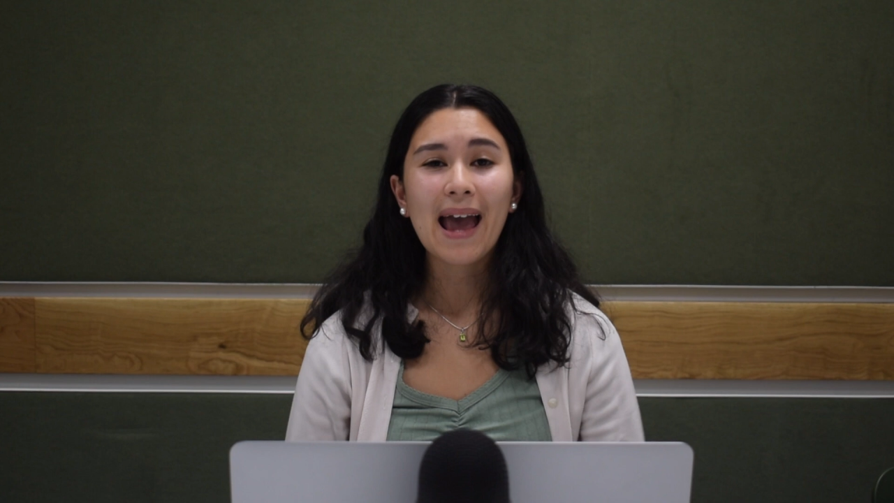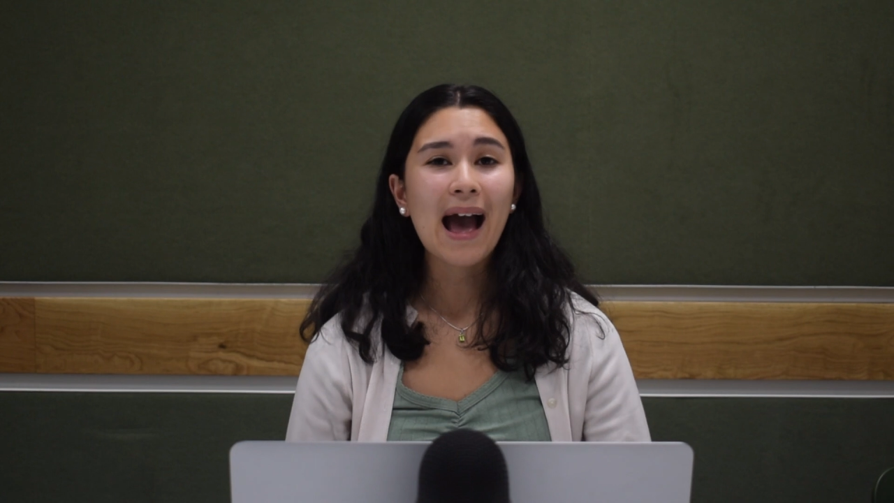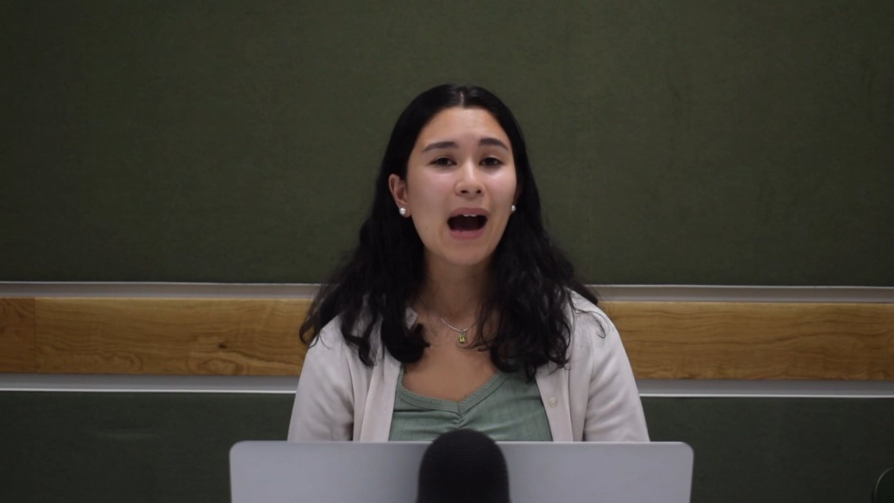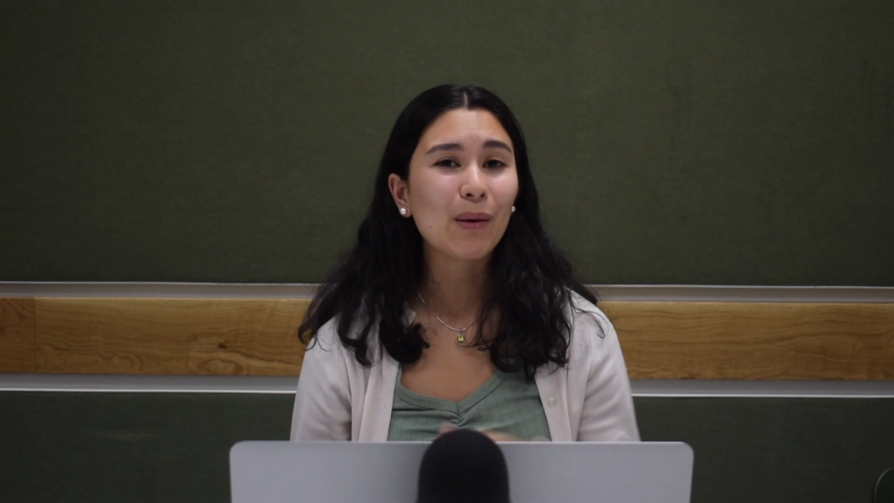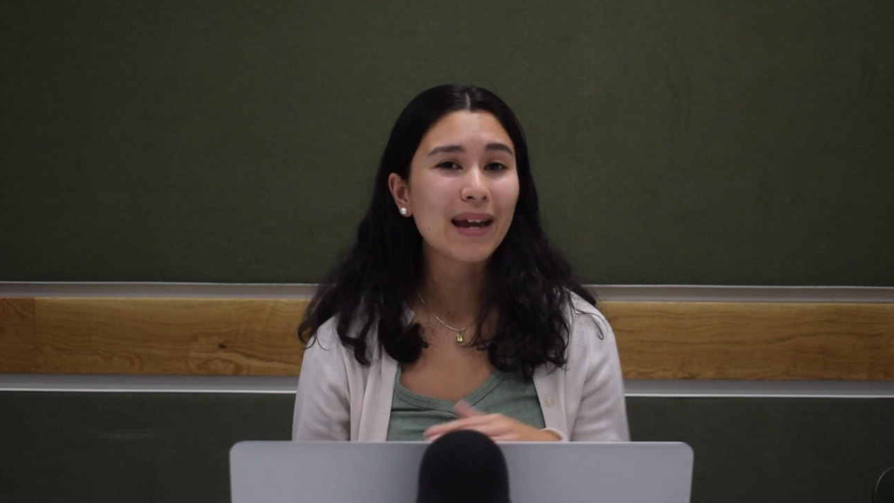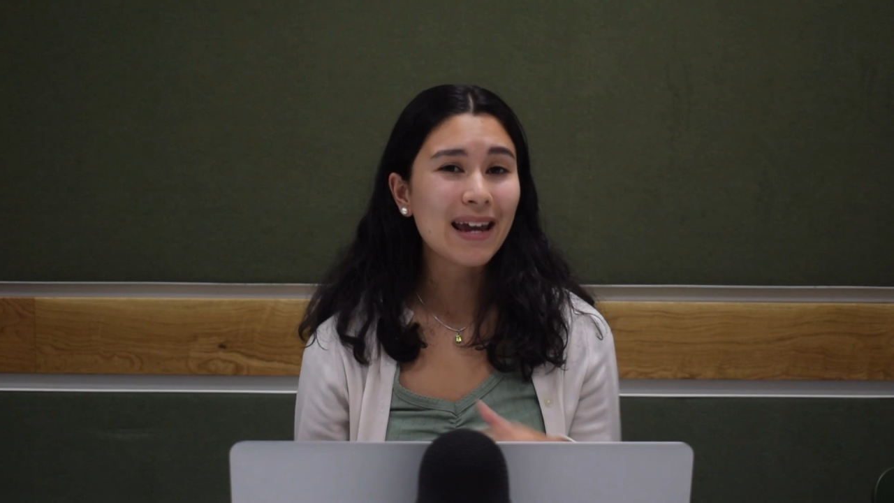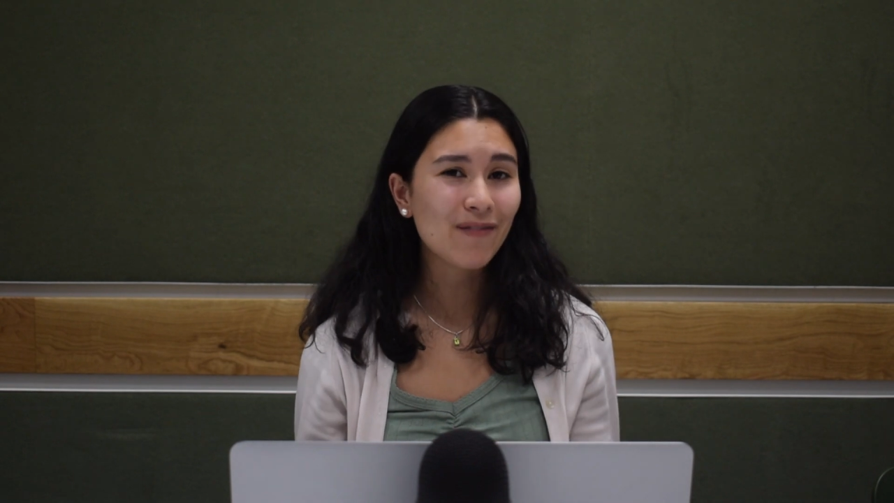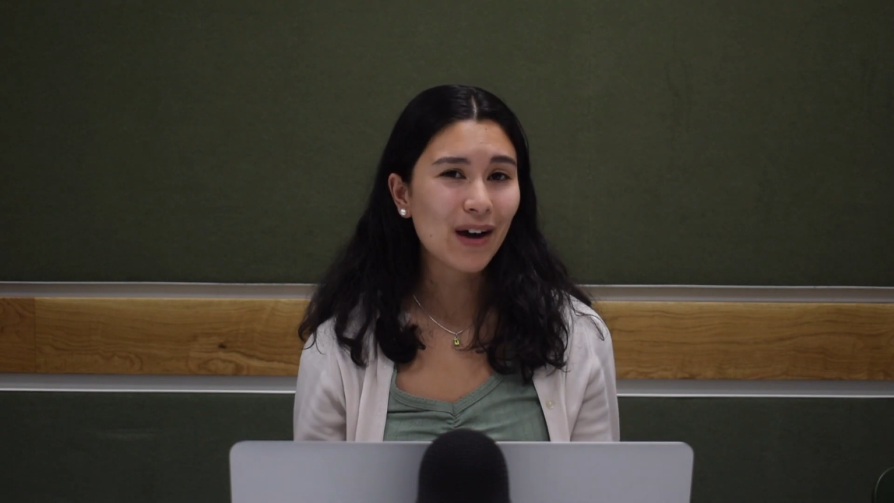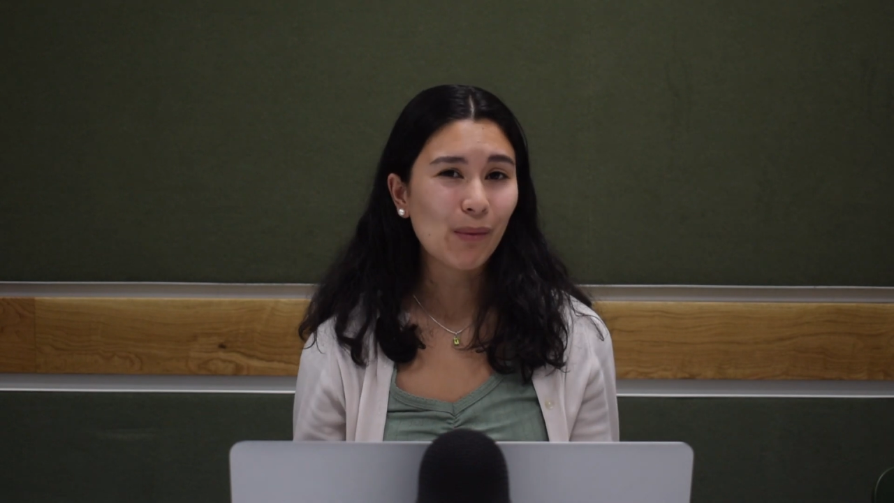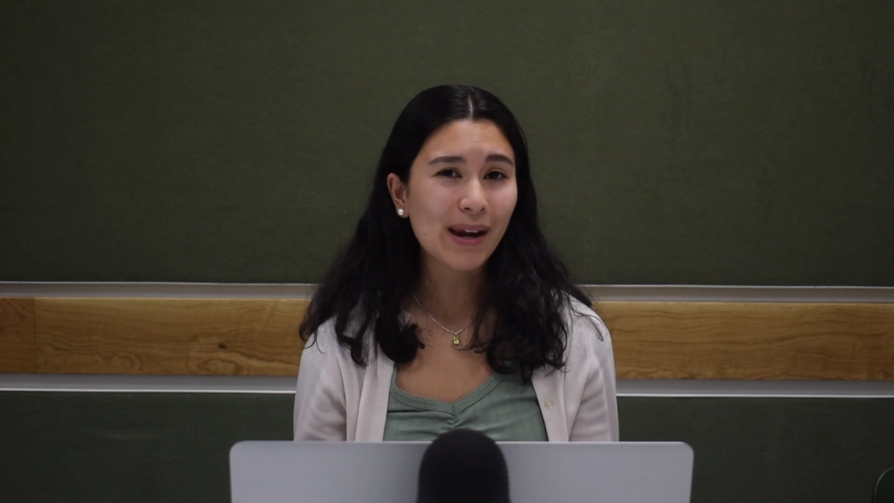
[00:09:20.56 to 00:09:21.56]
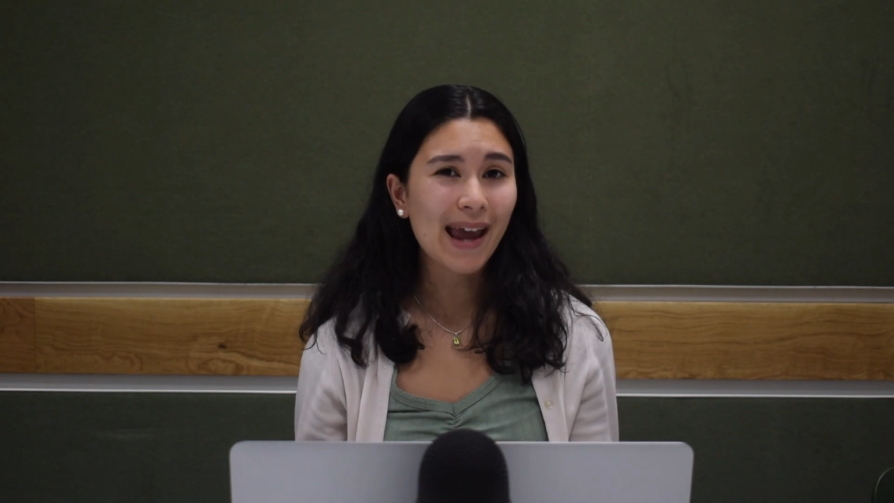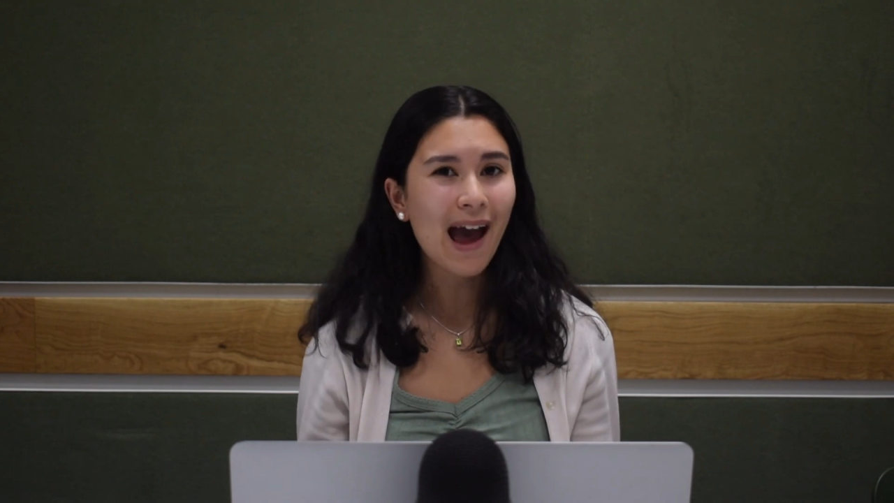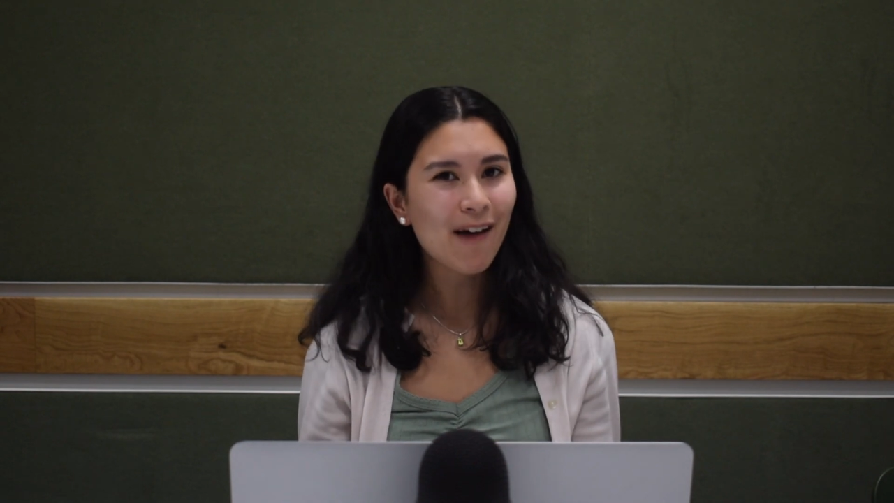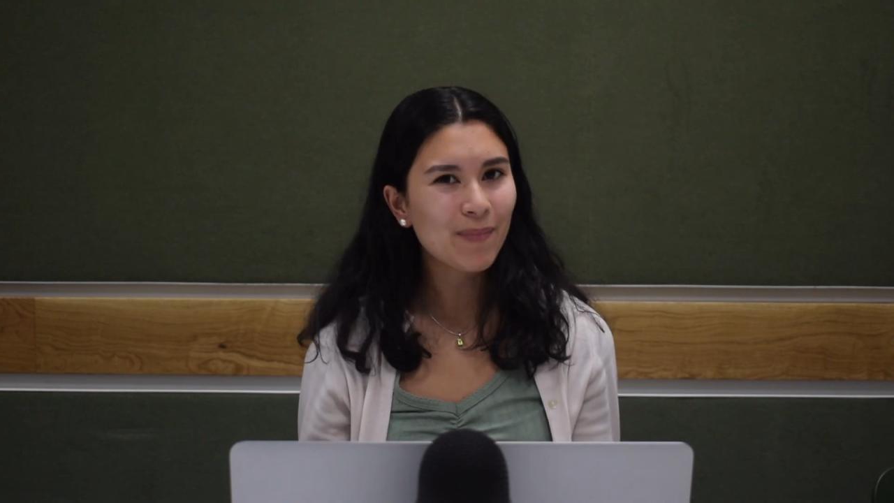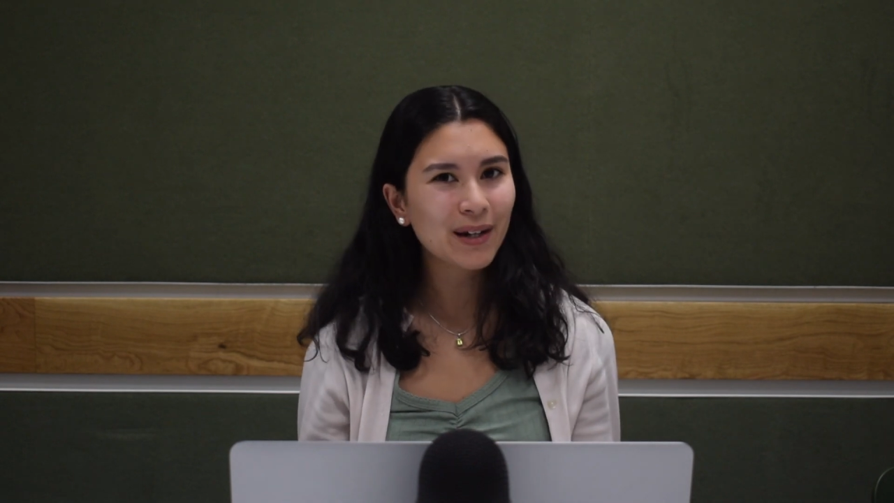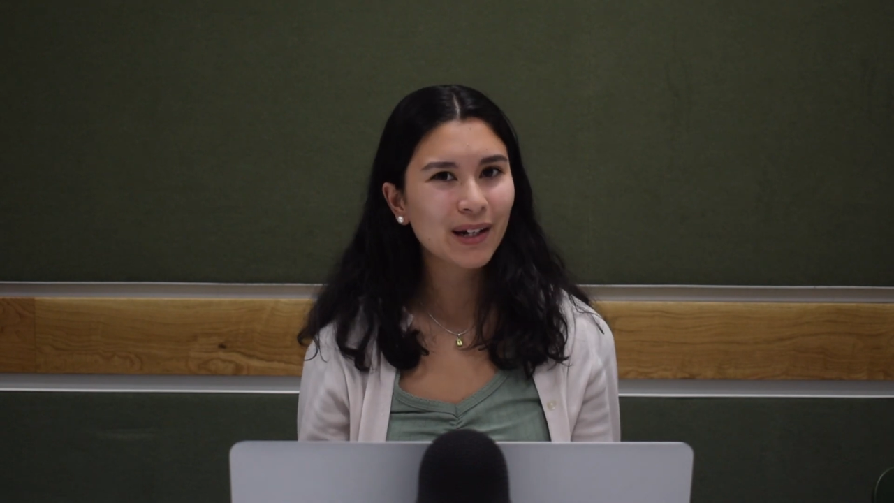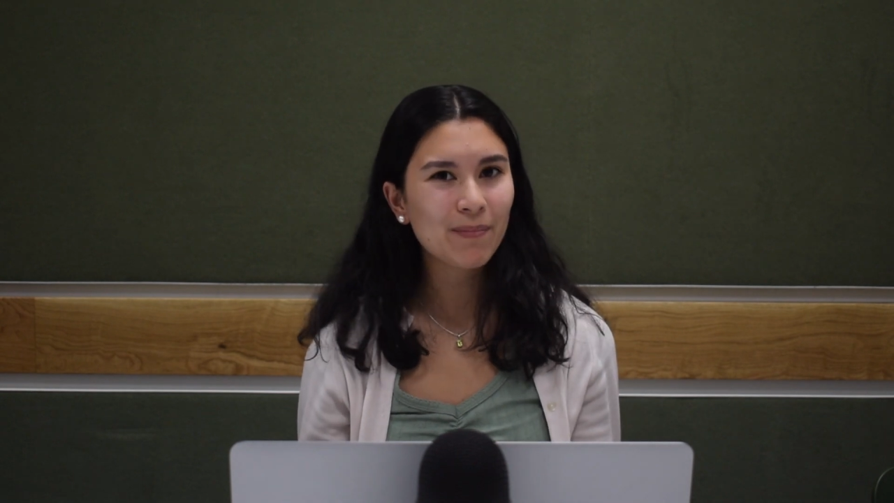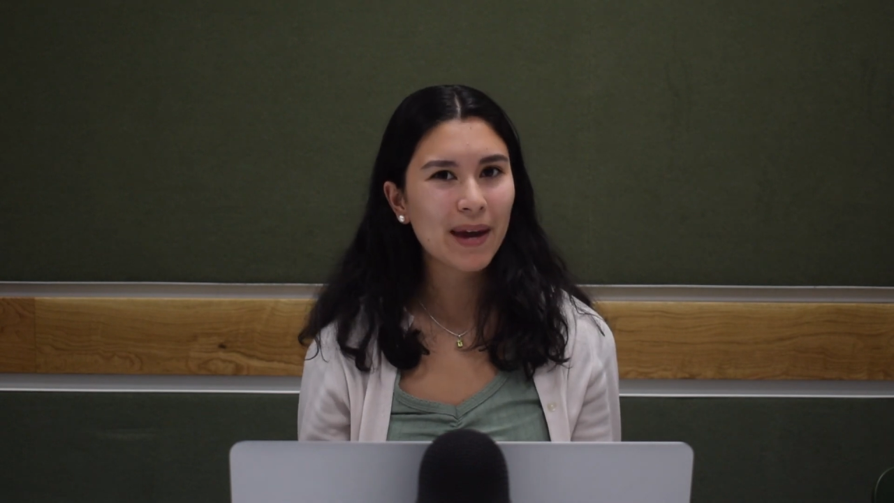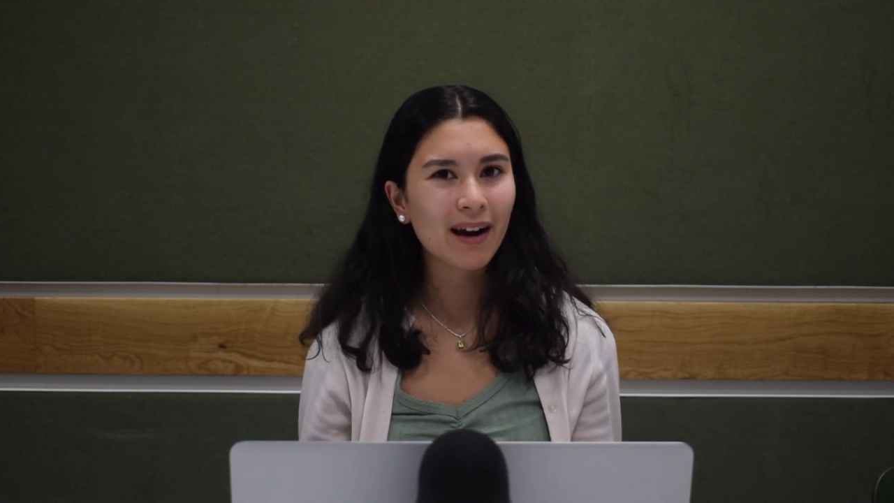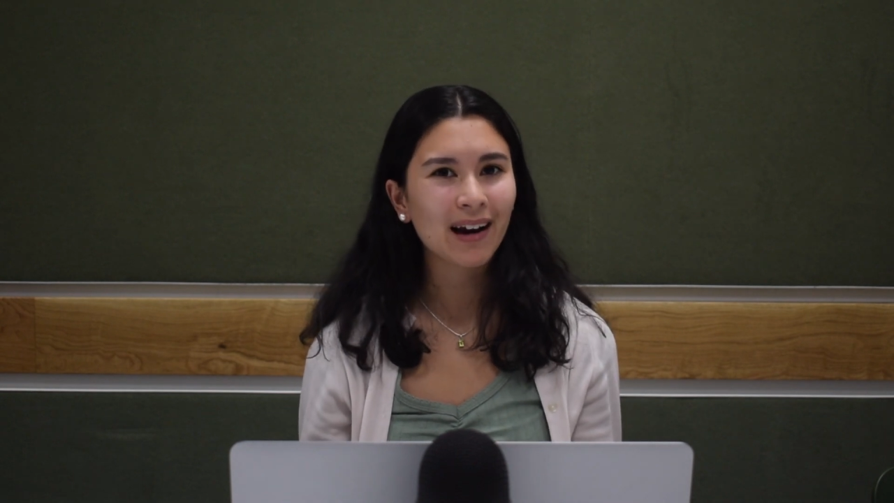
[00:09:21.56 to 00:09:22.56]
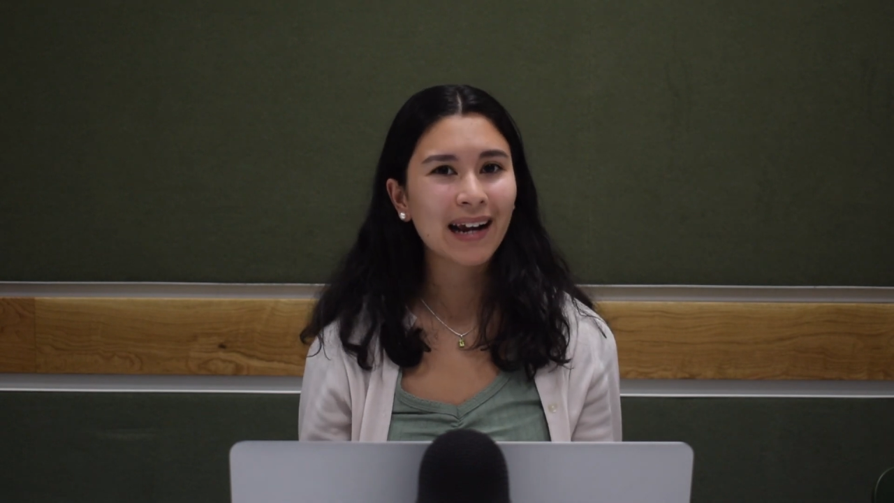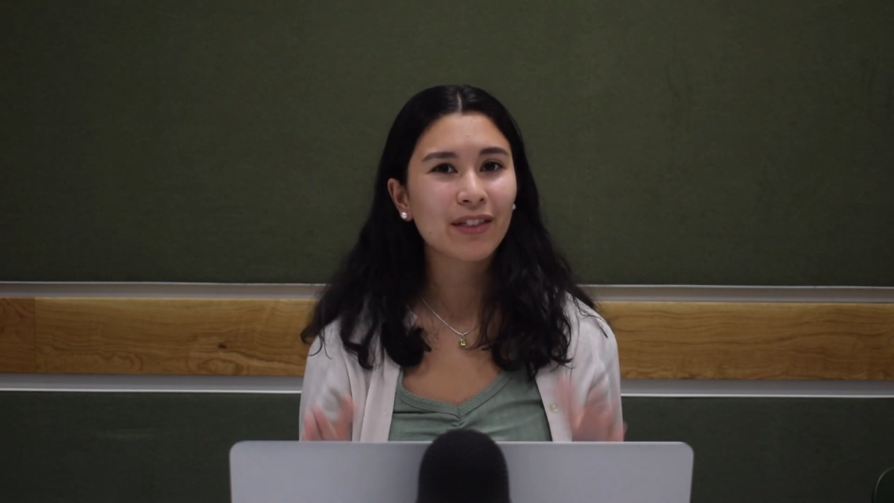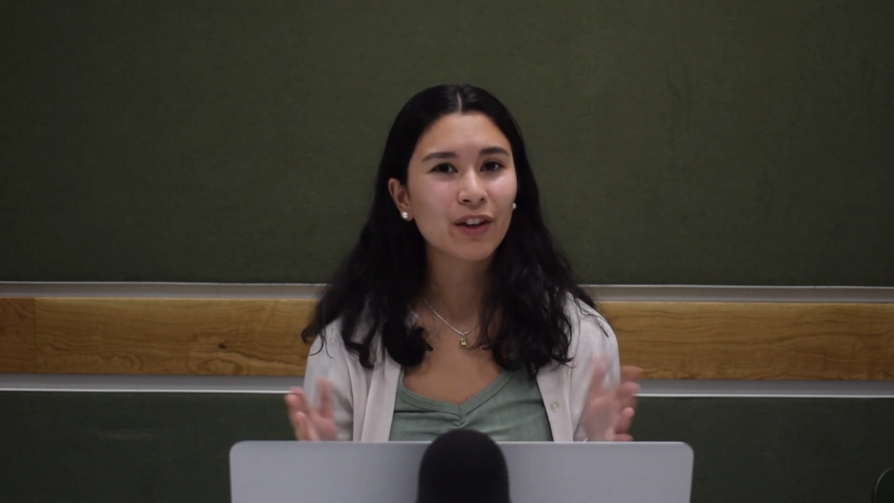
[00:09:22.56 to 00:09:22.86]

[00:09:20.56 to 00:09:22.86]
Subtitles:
However, we have been comparing